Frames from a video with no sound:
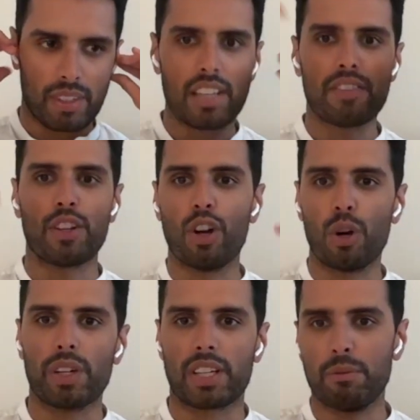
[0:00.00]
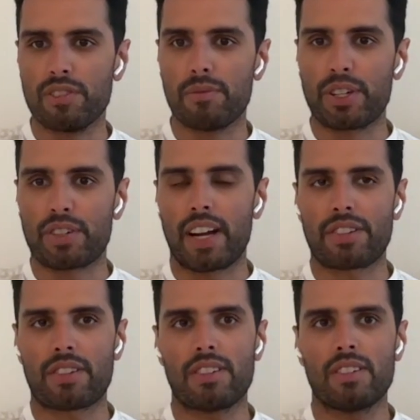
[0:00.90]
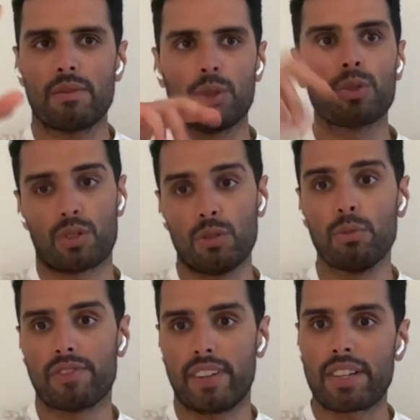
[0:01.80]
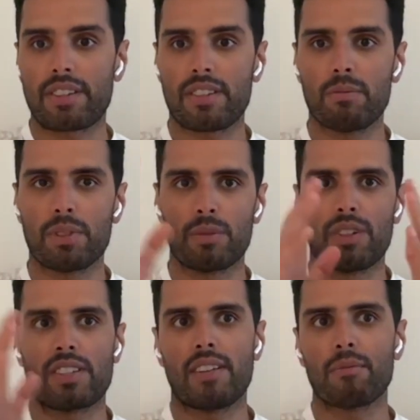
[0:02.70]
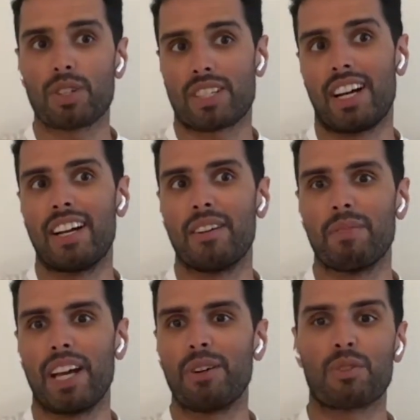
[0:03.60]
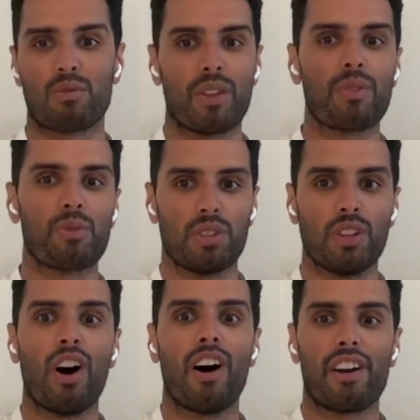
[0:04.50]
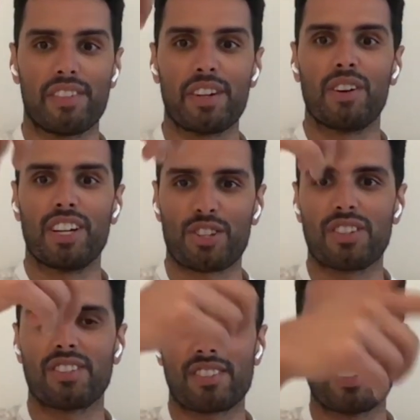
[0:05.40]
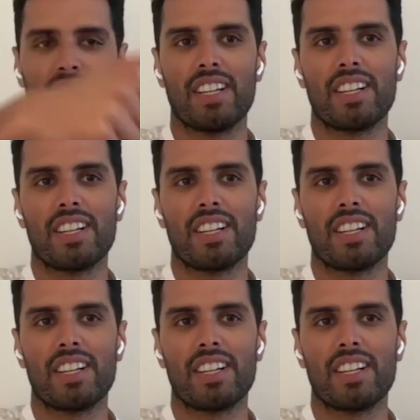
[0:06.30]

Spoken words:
Even though we can move much faster, we'll still move faster, but we just have more time now to run through a lot of iterations.